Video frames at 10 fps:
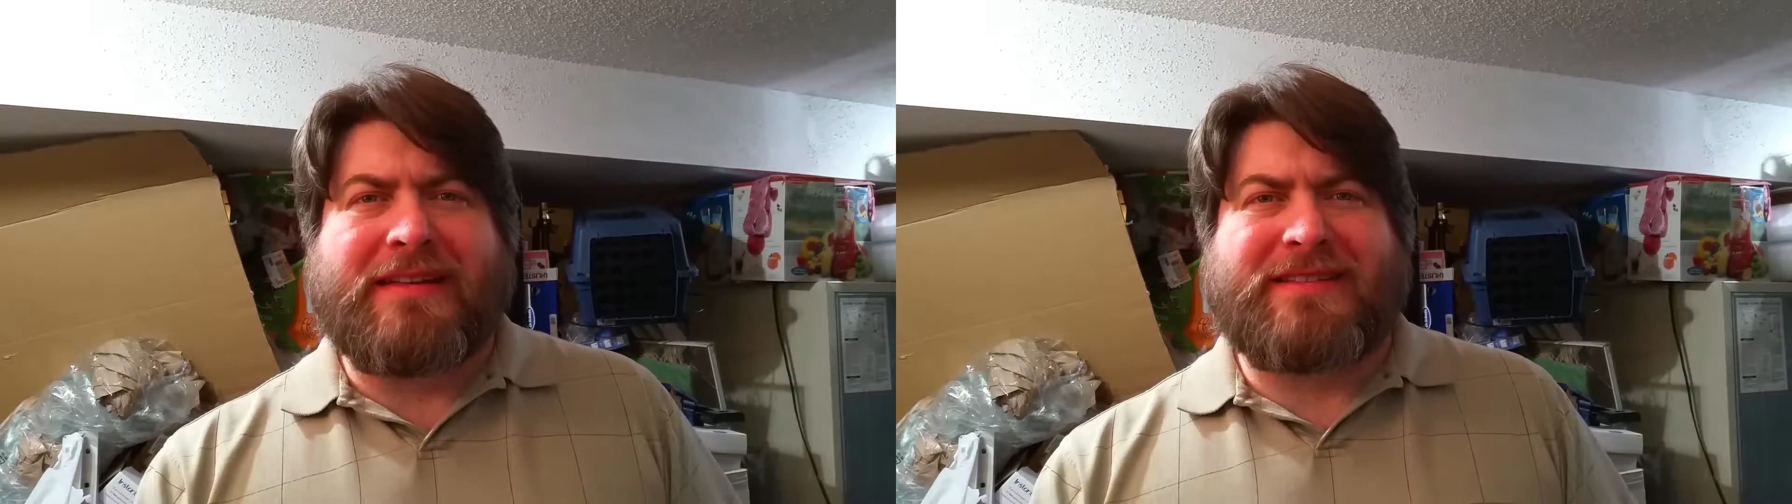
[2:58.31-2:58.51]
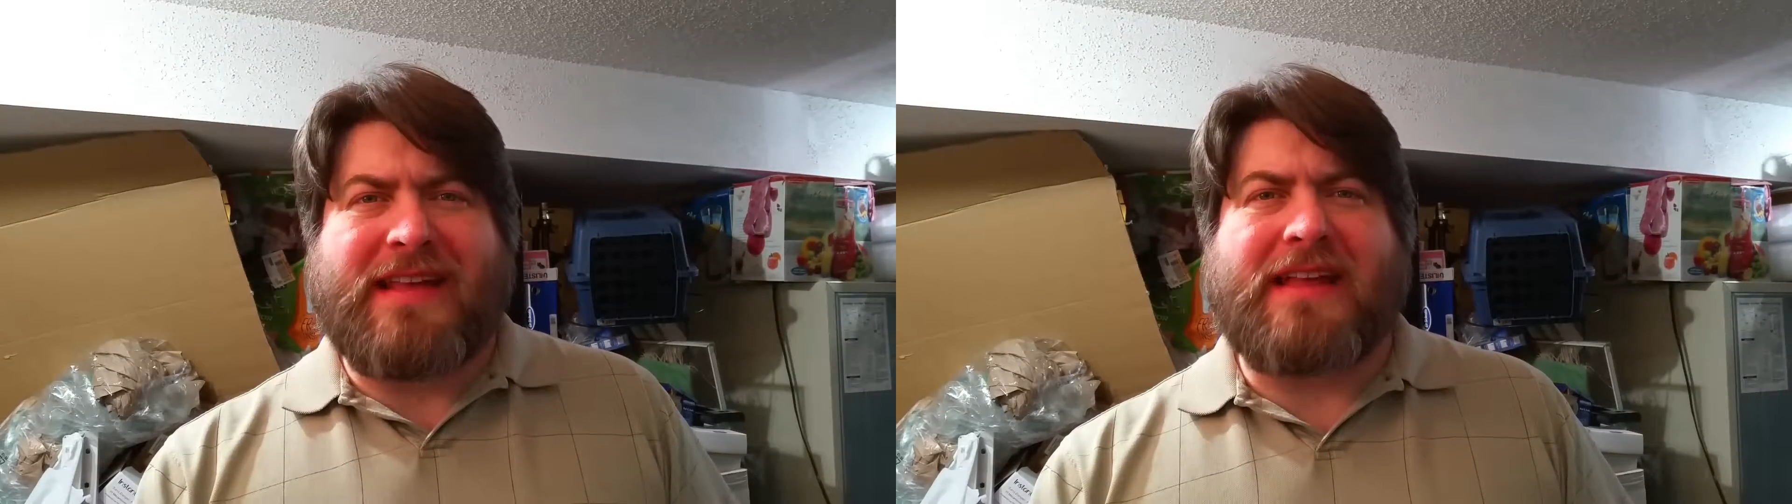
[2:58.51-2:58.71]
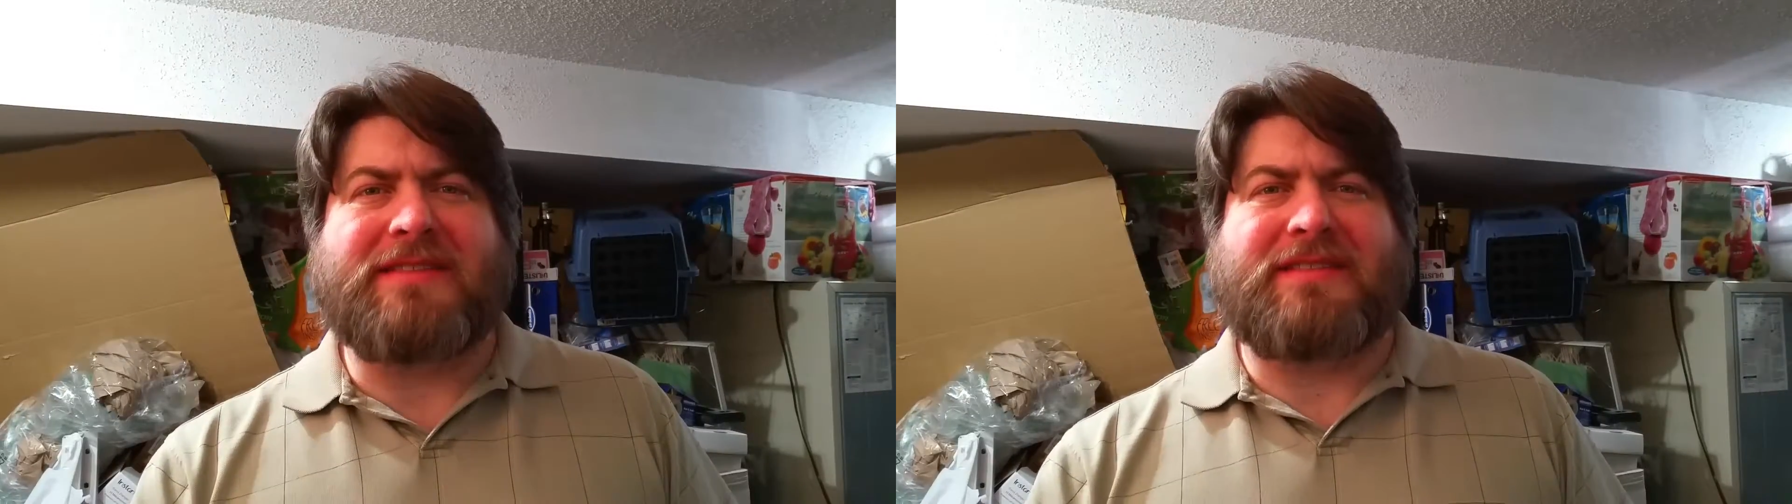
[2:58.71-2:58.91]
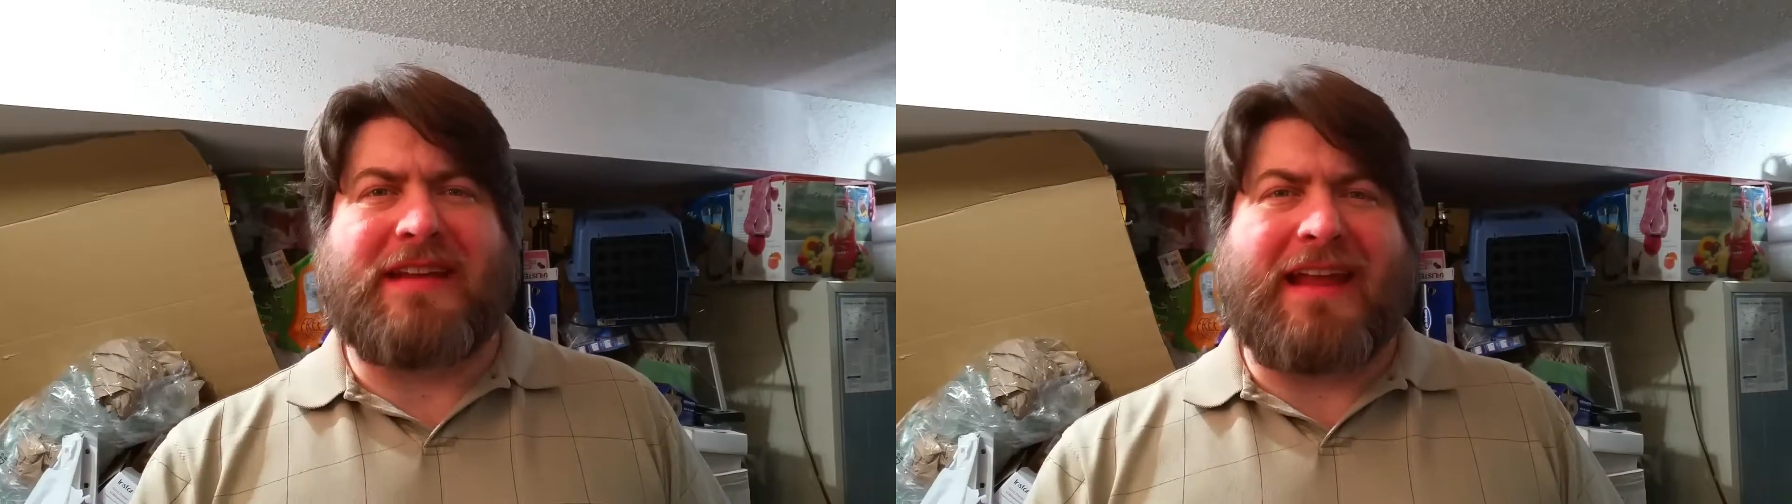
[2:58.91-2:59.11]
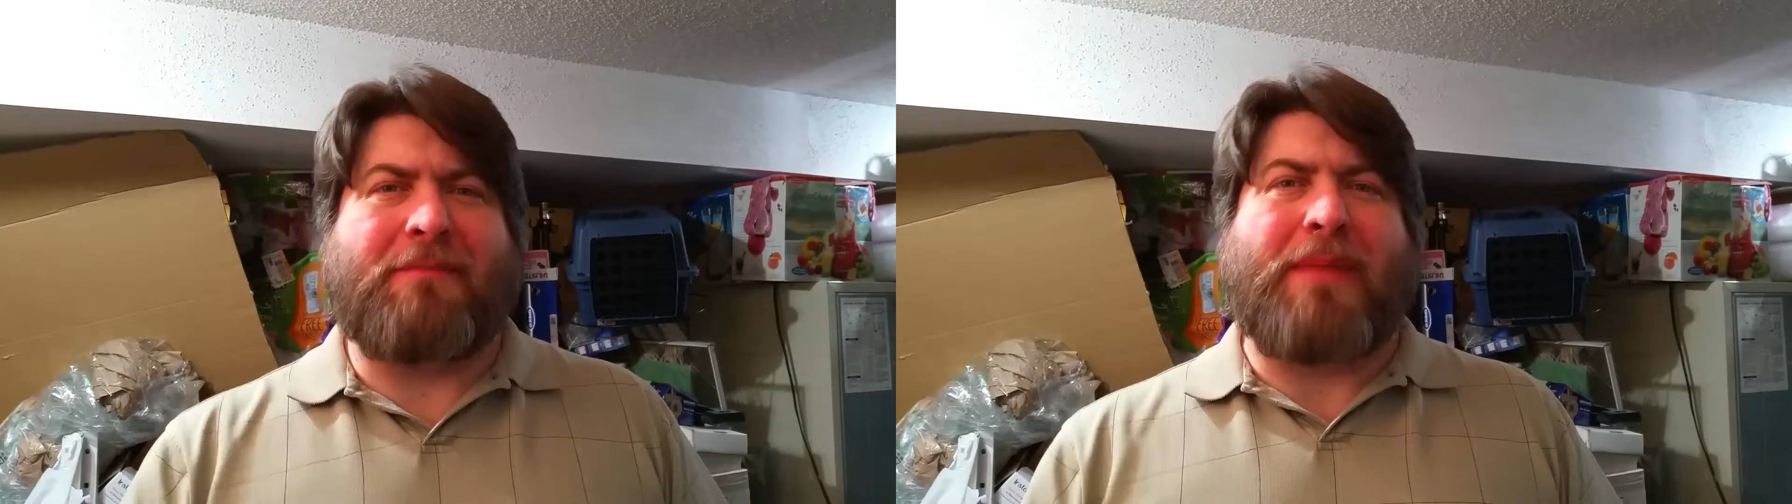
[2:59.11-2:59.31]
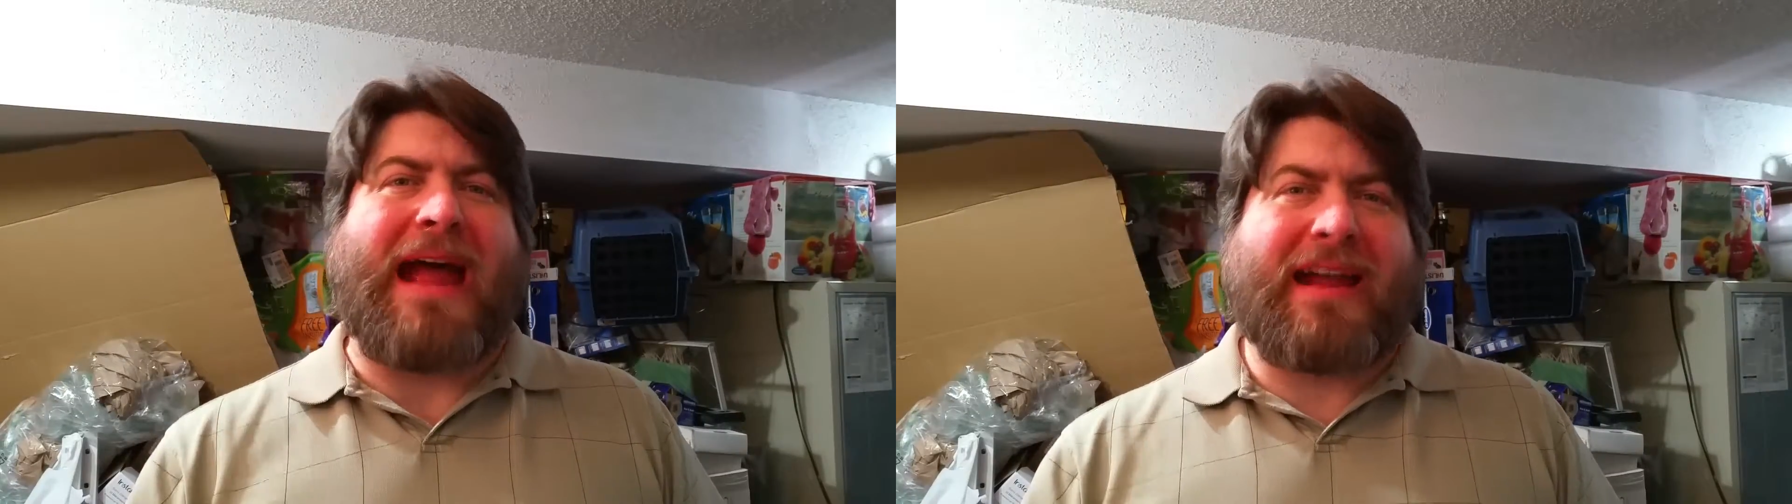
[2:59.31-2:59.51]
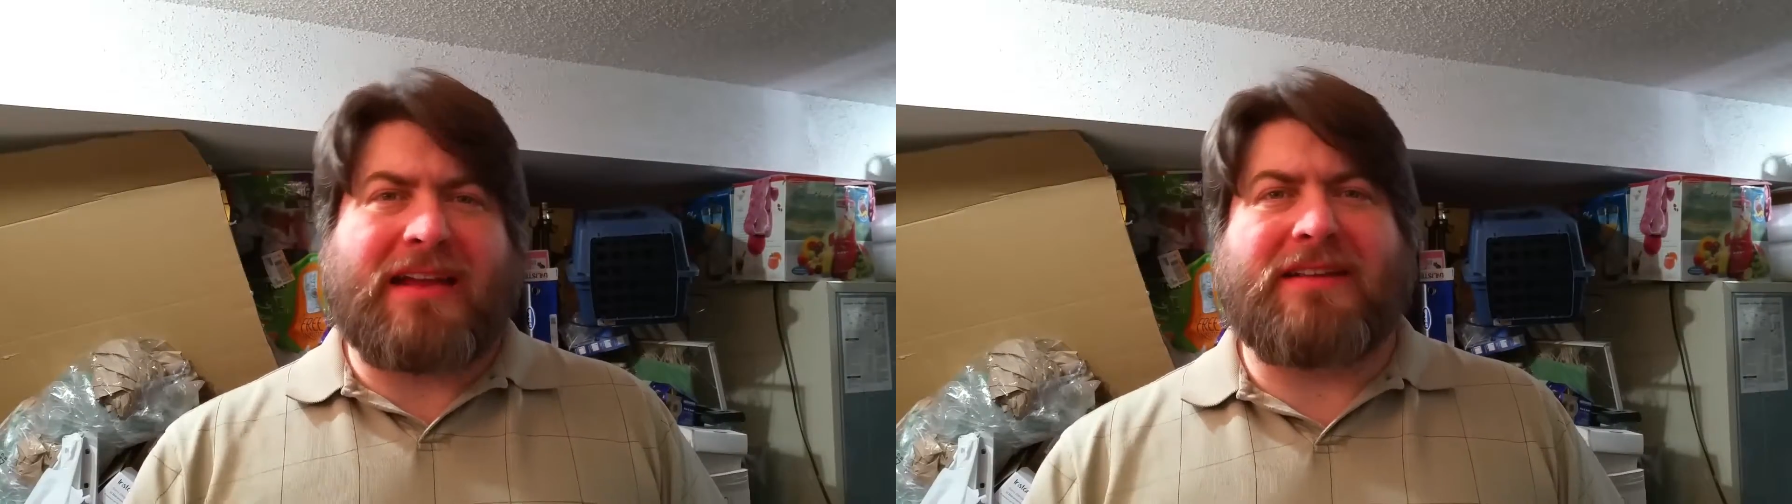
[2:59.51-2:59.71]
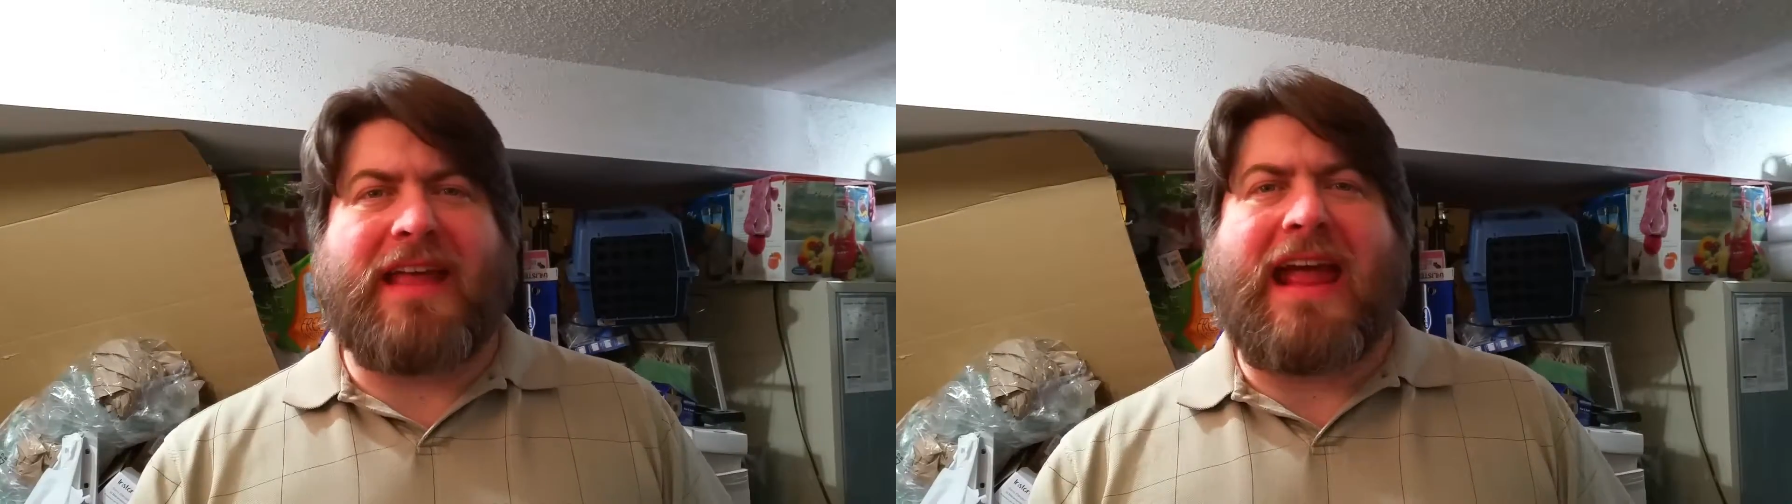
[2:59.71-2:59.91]
Sense to get
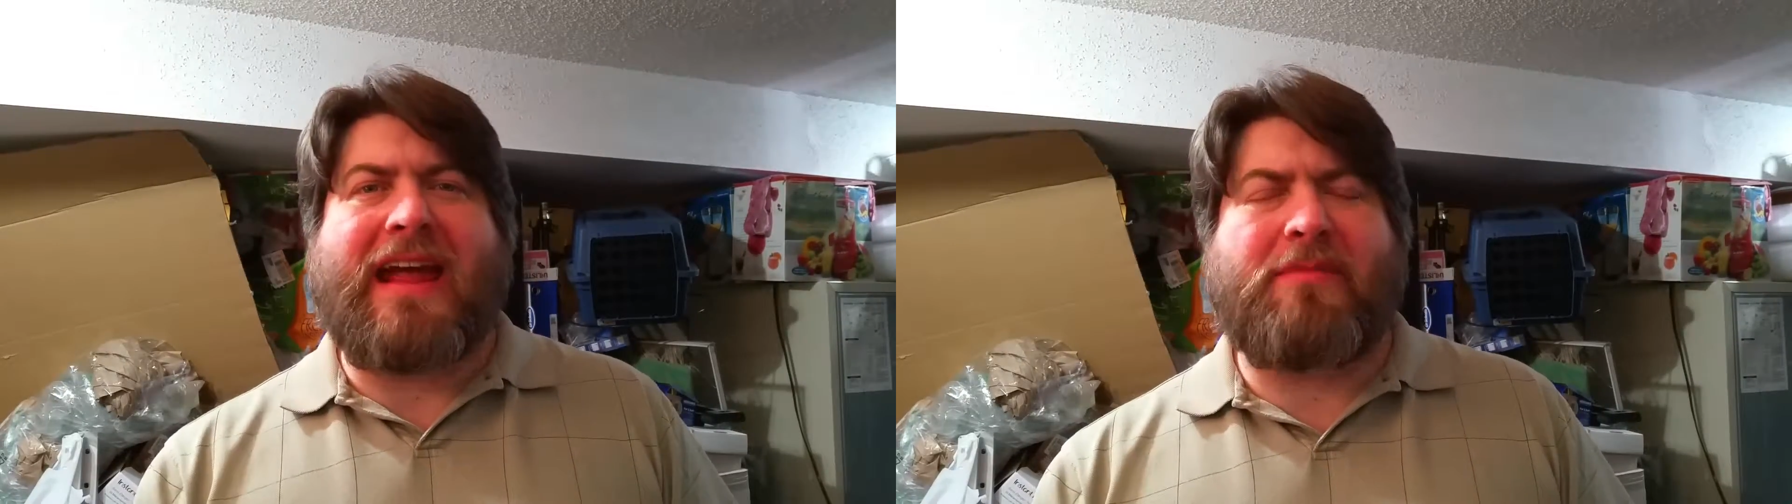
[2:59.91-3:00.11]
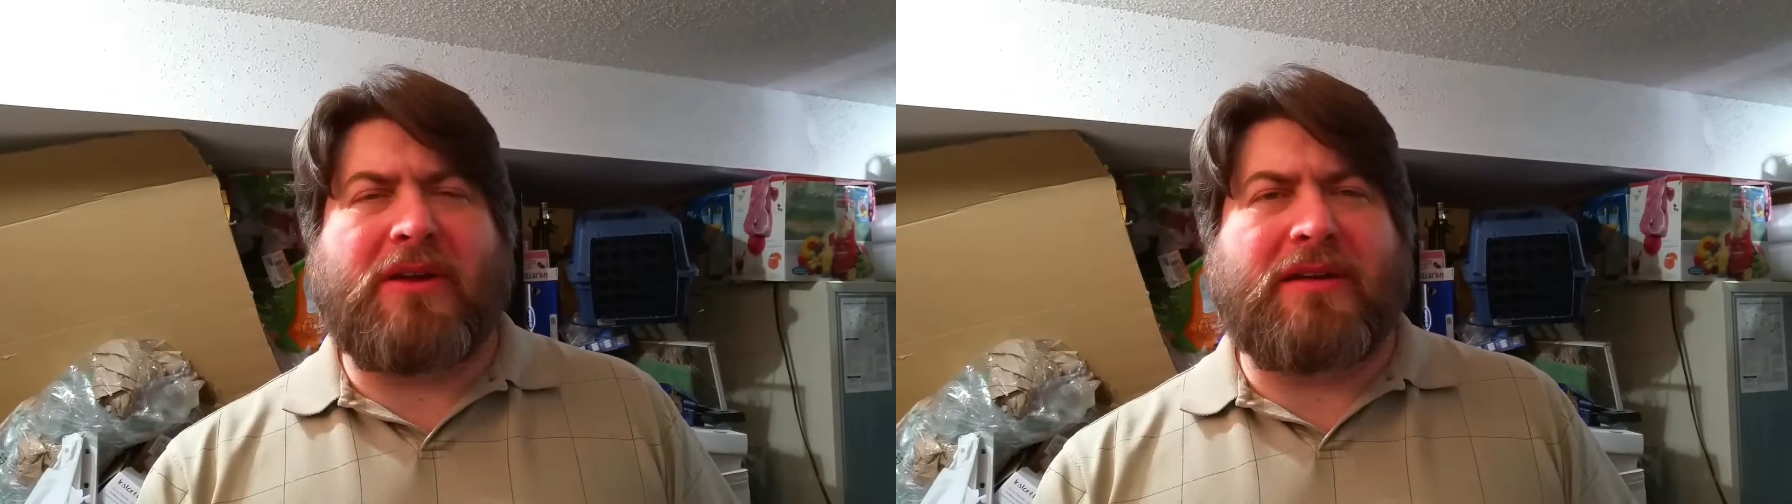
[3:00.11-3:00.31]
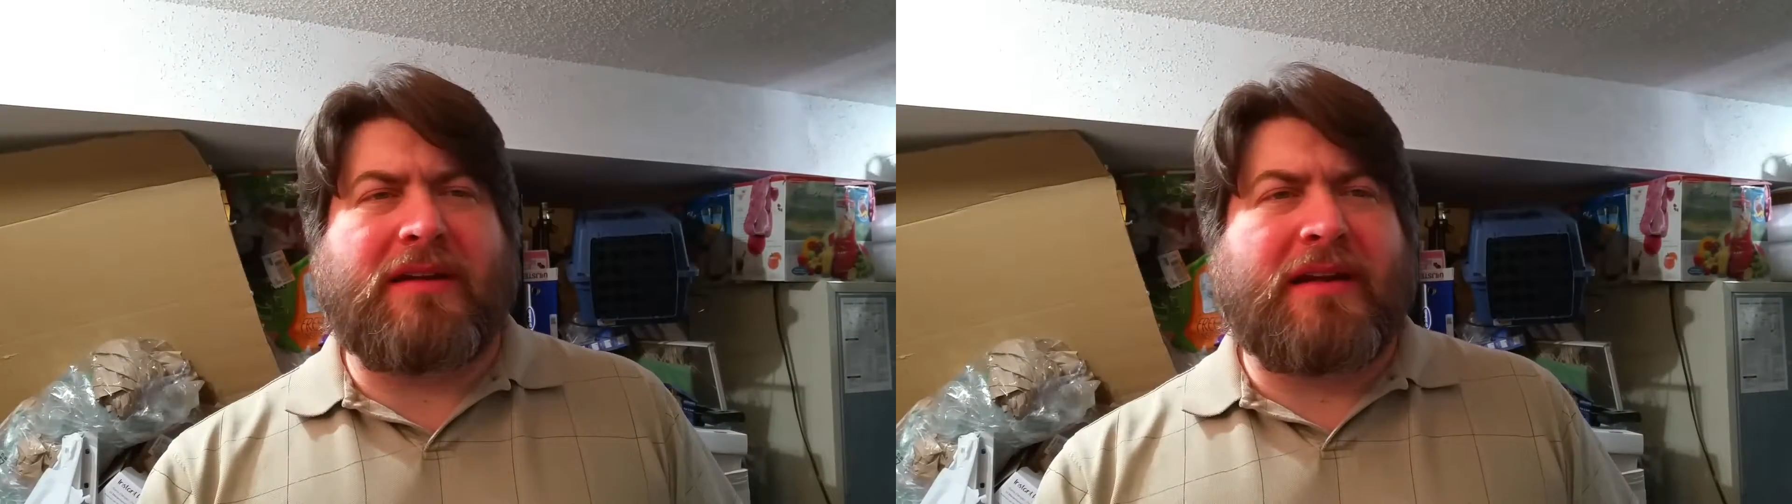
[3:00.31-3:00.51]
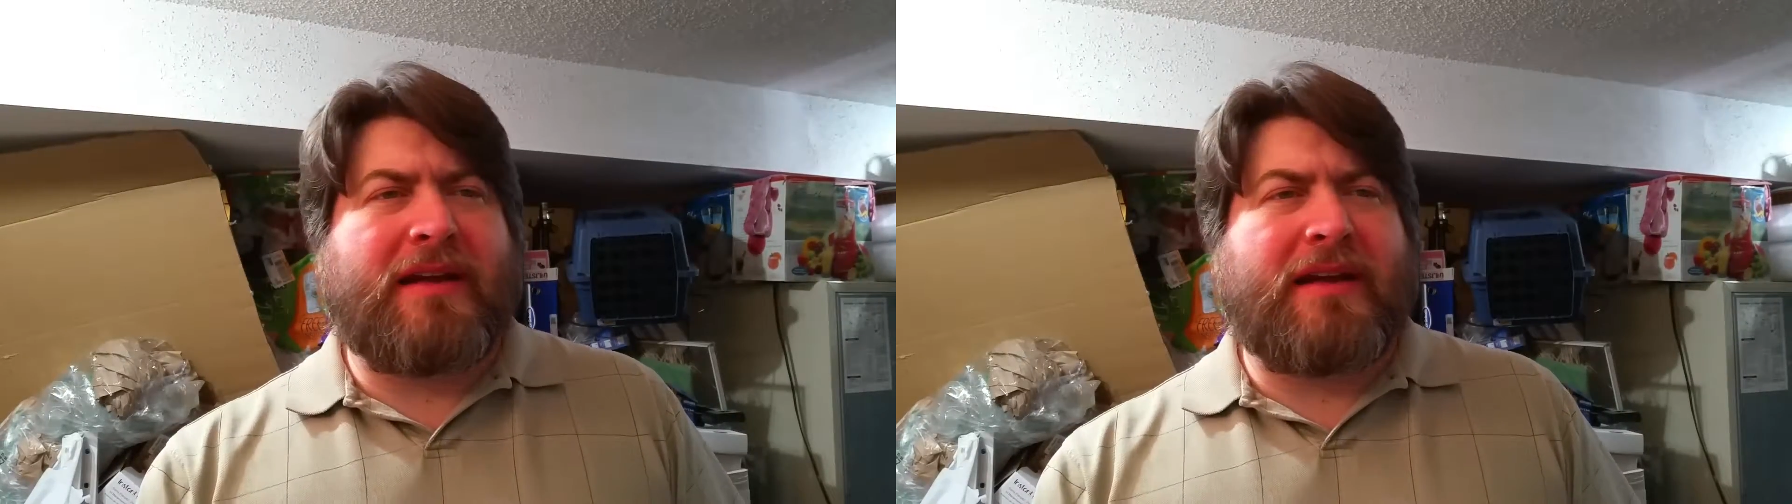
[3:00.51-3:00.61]
back into the habit.